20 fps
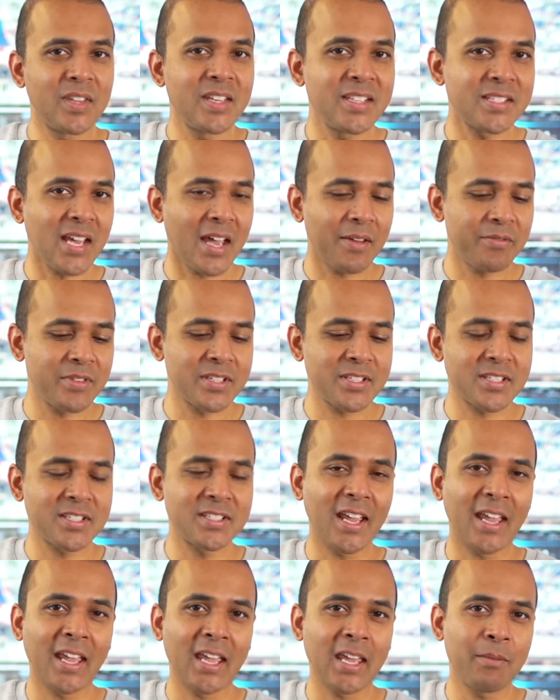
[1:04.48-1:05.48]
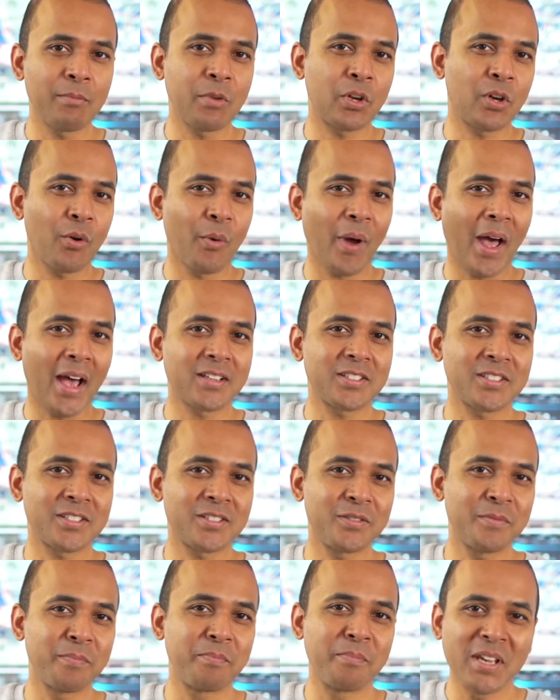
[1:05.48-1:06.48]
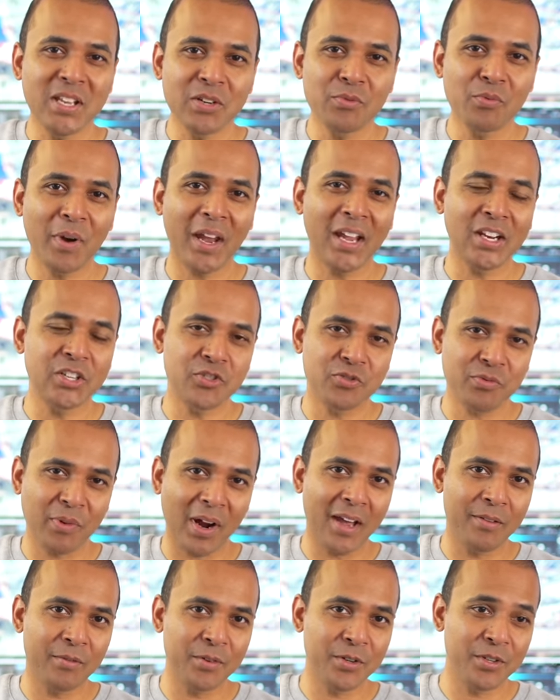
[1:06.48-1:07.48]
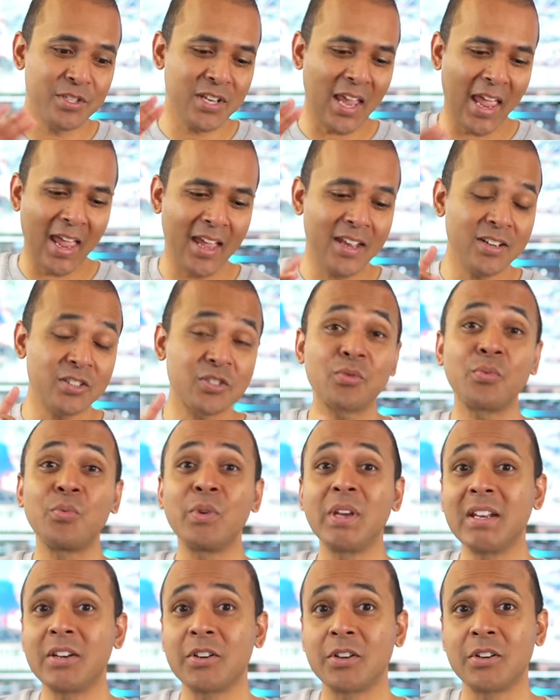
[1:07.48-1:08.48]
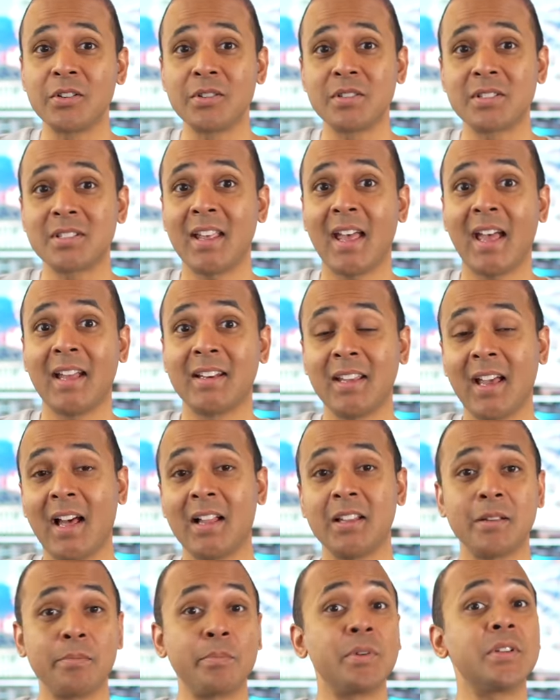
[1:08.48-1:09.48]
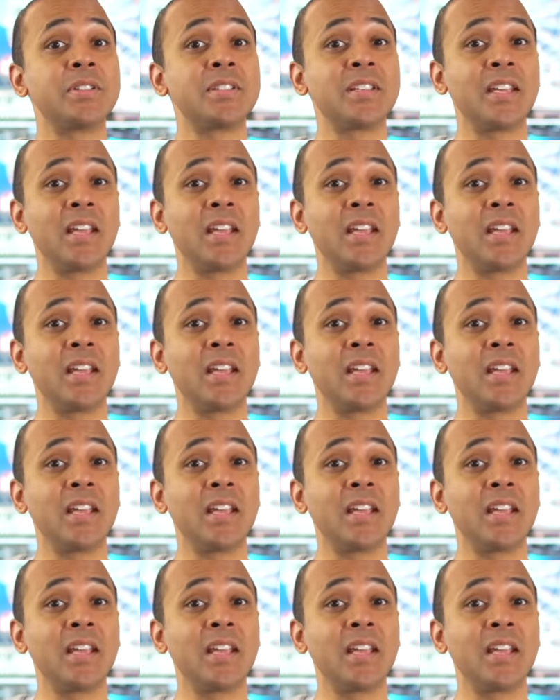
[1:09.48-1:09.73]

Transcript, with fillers: These have the same coaxial mid-range drivers and tweeters that Kali puts